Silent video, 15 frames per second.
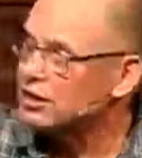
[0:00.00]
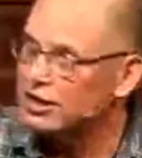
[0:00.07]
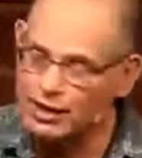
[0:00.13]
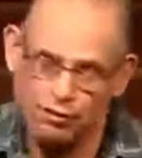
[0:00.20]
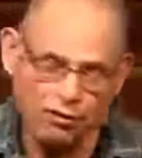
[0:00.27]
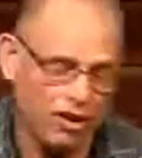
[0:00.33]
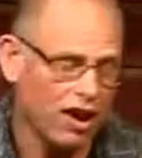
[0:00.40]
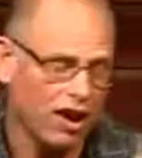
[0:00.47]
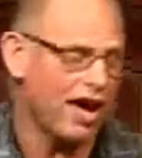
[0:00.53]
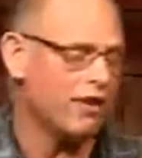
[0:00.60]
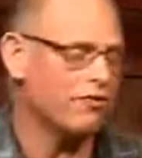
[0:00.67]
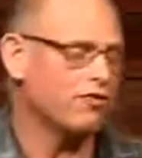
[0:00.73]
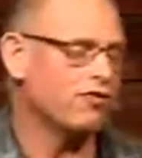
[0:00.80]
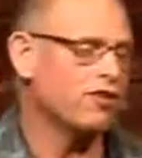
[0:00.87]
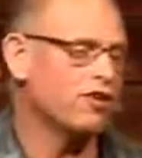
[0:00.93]
give
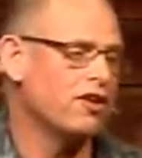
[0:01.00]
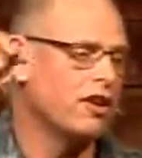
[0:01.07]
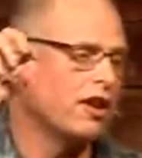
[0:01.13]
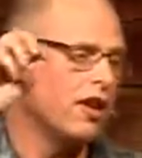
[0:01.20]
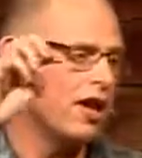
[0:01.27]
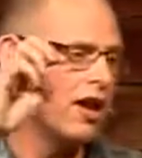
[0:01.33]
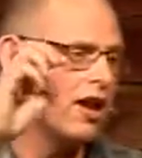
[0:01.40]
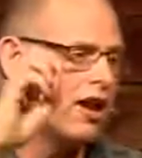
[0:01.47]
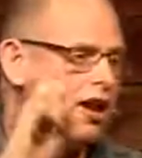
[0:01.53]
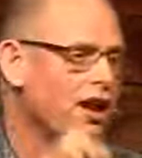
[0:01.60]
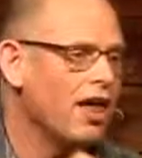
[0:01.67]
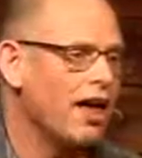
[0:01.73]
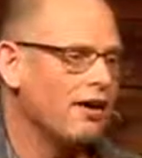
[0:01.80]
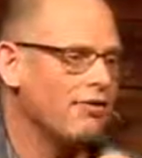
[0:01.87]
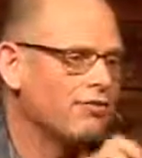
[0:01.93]
life and
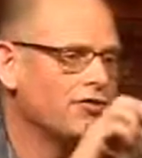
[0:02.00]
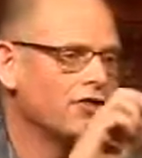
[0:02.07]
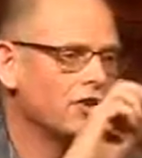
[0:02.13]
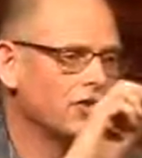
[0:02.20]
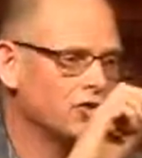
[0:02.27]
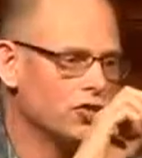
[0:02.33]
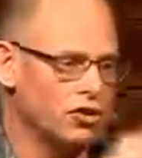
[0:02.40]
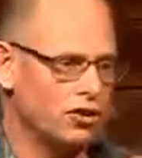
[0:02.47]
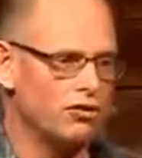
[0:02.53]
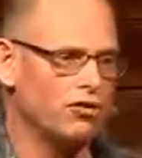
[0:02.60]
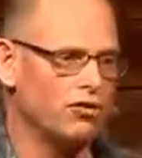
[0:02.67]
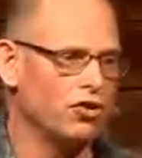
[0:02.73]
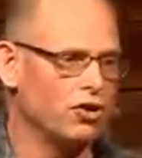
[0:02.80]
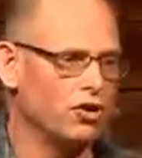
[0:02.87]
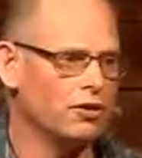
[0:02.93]
life to the
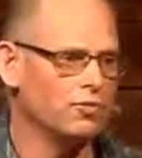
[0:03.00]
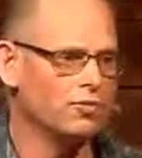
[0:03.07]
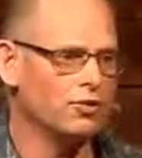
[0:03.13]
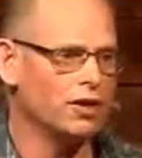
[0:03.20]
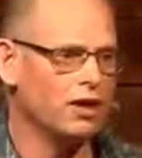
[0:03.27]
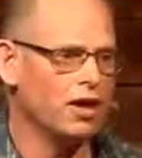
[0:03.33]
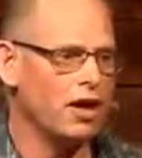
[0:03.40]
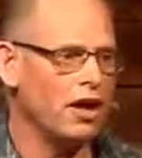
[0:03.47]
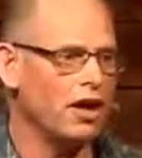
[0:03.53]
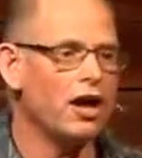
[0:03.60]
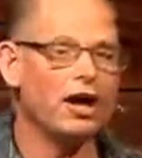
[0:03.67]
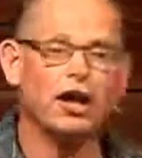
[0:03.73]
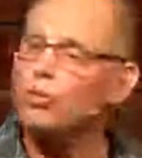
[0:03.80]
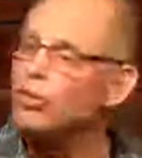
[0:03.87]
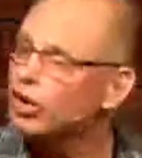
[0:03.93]
full. And I
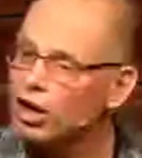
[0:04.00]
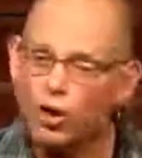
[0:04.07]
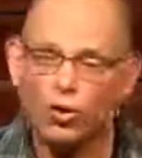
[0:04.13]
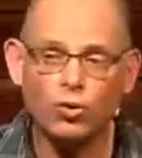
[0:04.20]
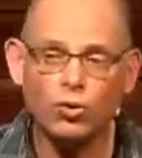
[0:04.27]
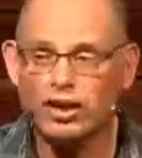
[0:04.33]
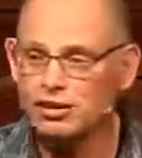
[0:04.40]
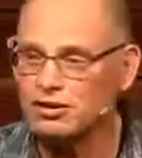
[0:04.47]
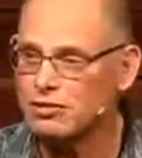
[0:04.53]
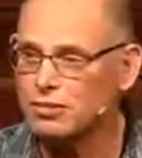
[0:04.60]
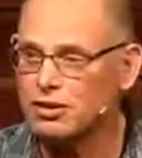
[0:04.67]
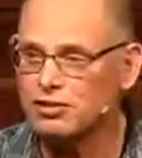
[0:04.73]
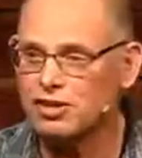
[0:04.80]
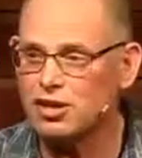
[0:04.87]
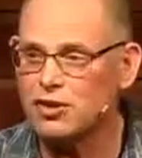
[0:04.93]
don't want to hold that to
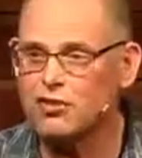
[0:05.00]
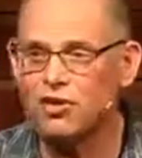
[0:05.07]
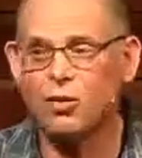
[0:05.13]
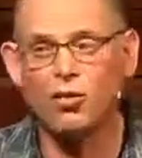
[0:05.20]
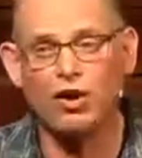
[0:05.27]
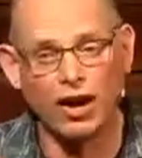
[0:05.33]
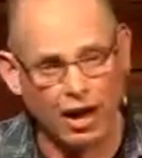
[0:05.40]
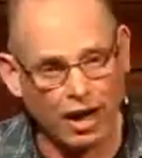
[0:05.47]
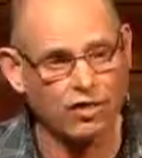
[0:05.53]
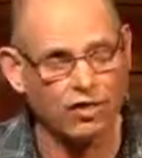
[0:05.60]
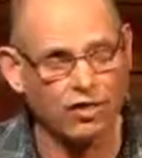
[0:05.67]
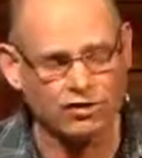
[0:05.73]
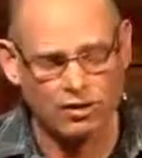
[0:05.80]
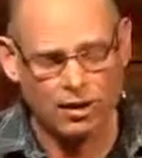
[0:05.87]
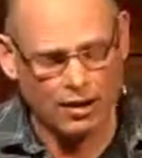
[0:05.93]
myself. I want
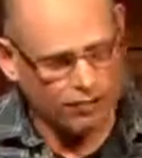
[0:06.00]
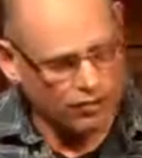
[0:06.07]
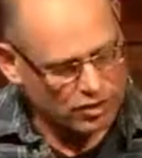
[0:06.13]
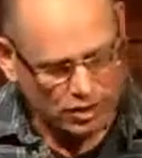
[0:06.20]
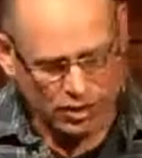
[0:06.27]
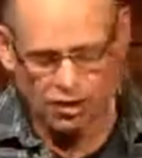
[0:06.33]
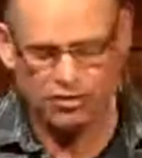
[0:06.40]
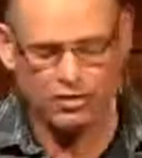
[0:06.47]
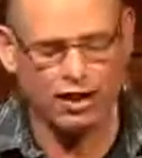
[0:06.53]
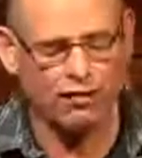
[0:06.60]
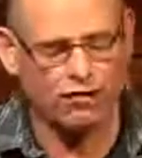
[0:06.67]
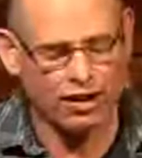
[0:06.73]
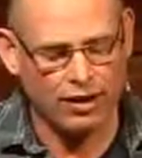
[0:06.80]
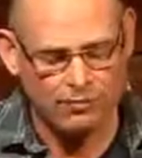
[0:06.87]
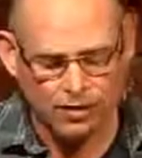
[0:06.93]
others to
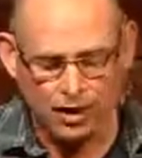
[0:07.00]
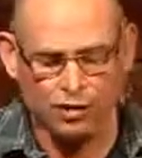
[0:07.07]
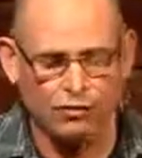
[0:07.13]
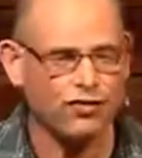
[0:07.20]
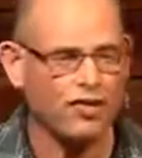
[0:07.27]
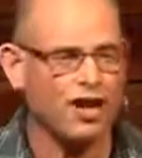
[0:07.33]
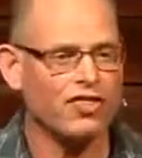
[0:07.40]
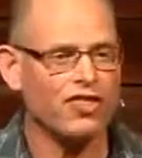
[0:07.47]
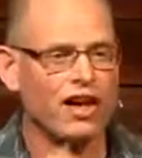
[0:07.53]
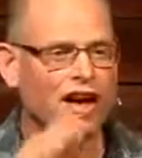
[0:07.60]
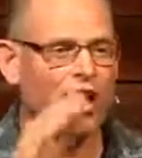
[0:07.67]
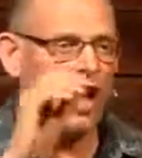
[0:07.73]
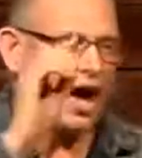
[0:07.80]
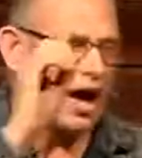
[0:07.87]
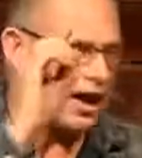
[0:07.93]
discover and find that.
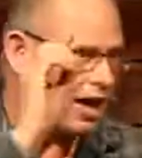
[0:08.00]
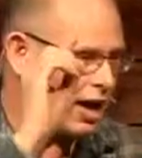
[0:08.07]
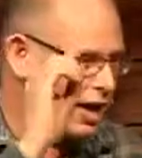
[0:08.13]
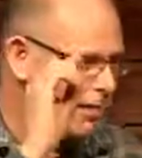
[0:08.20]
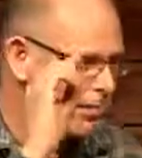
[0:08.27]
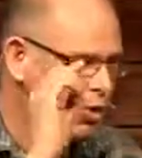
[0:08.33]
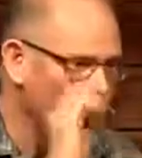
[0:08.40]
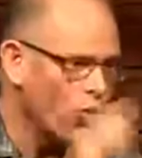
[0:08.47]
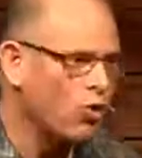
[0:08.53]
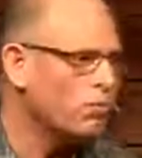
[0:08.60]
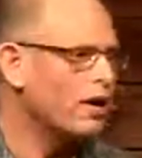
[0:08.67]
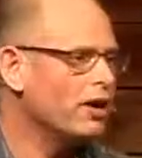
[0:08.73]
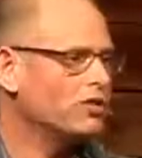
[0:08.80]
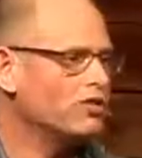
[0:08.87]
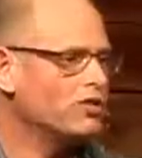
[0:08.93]
And I am
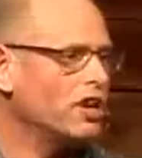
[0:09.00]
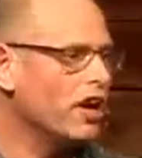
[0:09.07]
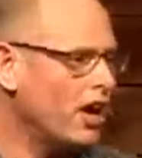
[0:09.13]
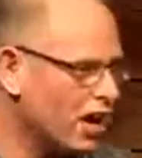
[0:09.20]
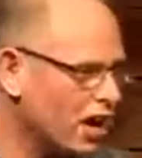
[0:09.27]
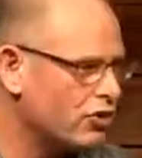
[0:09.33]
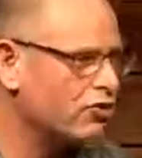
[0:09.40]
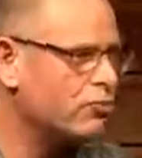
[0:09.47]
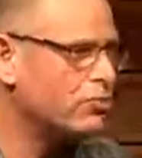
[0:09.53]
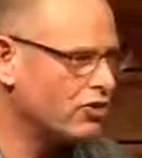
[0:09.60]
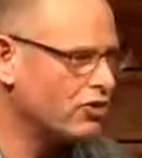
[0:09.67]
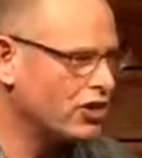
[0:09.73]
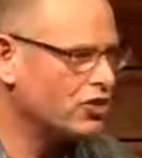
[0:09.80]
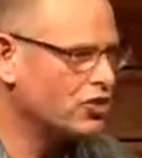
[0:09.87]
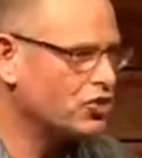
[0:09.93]
almost
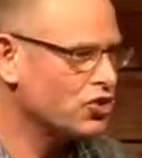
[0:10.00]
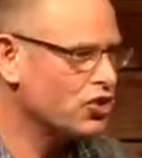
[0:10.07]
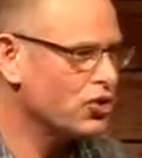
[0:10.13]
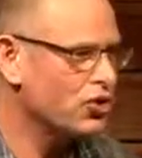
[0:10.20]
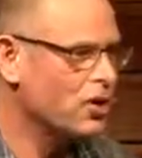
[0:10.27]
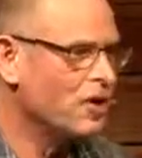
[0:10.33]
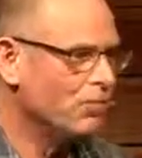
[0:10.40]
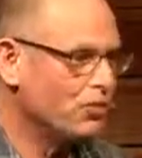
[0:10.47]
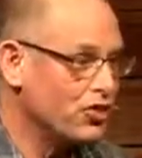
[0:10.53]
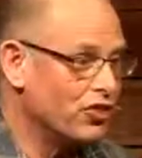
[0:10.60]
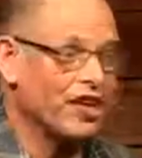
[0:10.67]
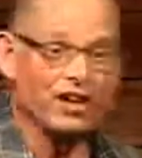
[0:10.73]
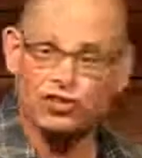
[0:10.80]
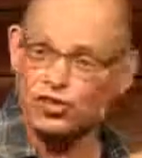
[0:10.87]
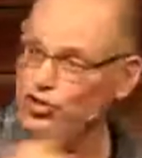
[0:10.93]
100% sure that
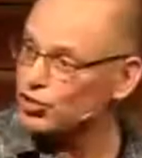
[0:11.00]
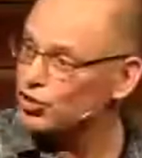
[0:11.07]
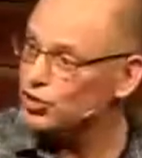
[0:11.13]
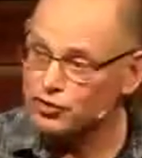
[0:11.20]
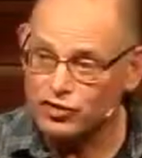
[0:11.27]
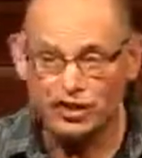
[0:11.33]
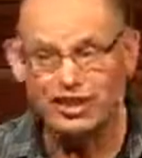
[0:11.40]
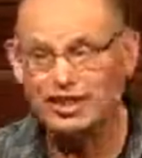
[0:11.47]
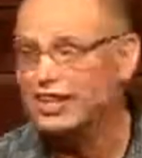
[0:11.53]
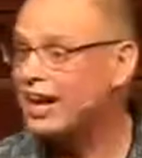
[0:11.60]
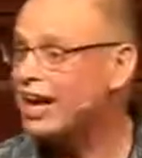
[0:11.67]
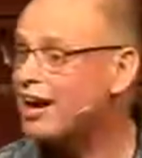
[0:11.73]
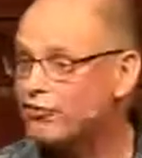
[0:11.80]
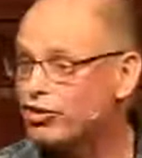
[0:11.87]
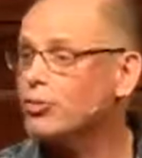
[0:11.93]
that's true for nearly
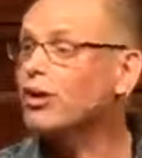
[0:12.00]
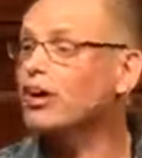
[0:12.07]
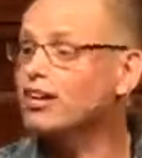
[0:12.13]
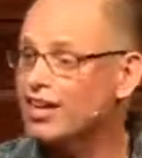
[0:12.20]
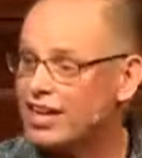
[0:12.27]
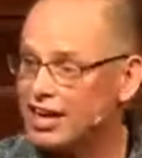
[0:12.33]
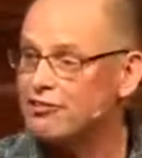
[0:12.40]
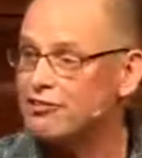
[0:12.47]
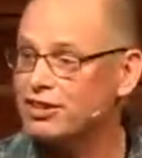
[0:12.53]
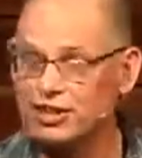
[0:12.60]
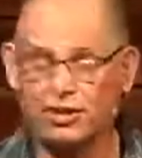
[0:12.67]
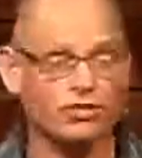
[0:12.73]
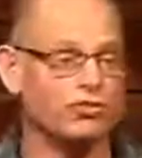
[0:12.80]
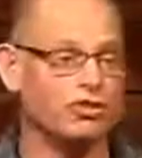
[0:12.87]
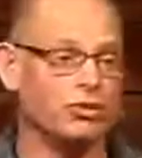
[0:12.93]
everyone here in
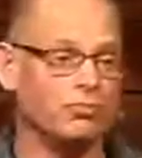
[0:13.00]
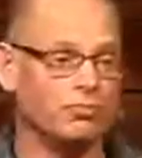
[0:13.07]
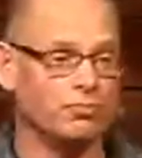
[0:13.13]
this room.